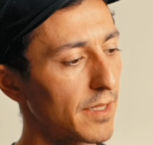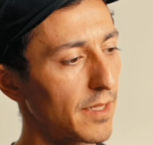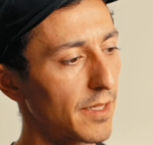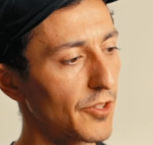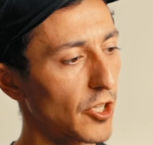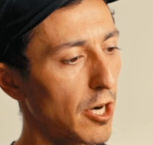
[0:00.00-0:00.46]

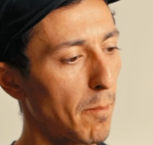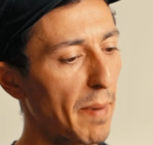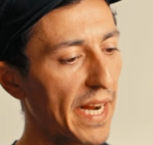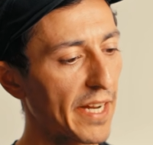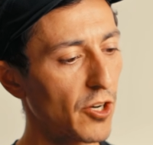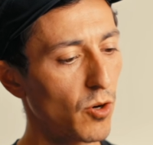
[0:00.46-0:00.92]
on the
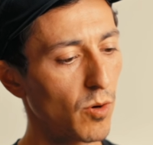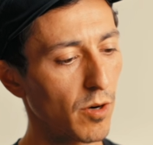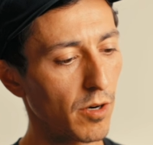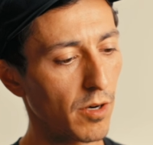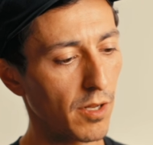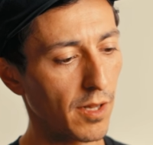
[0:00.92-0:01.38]
Compagnon
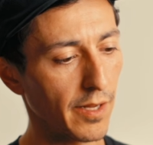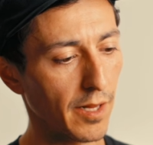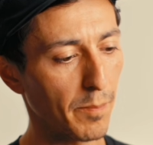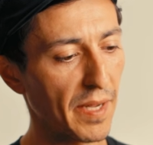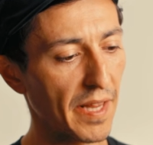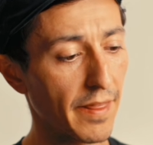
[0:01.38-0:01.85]
are a
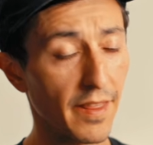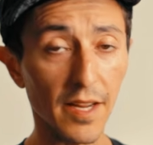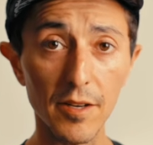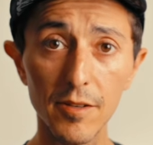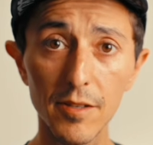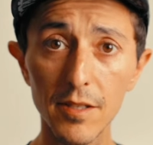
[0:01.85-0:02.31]
little bit
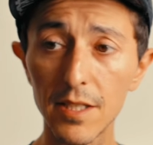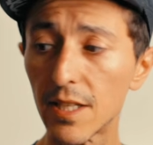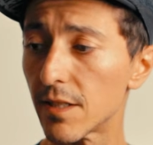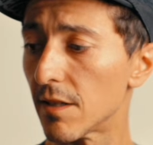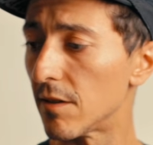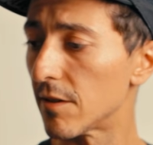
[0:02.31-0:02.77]
thinner
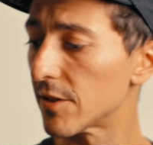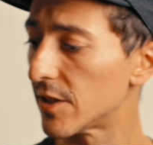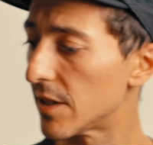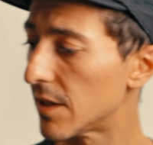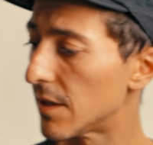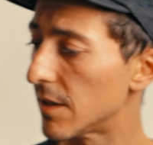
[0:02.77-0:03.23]
than on
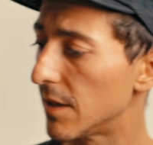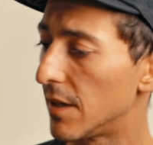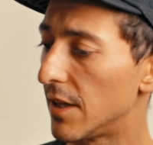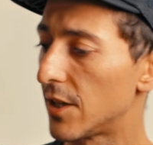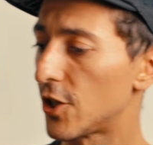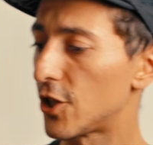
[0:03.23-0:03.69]
the
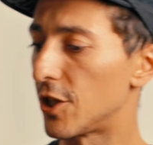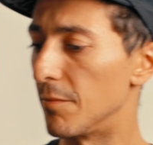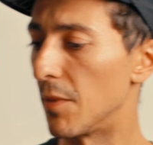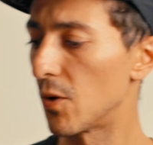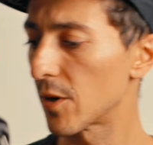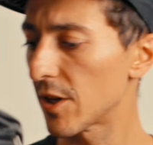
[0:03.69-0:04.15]

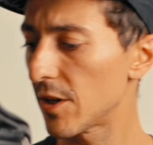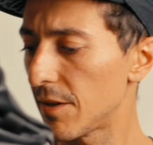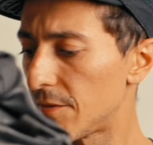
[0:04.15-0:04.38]
Shimoda,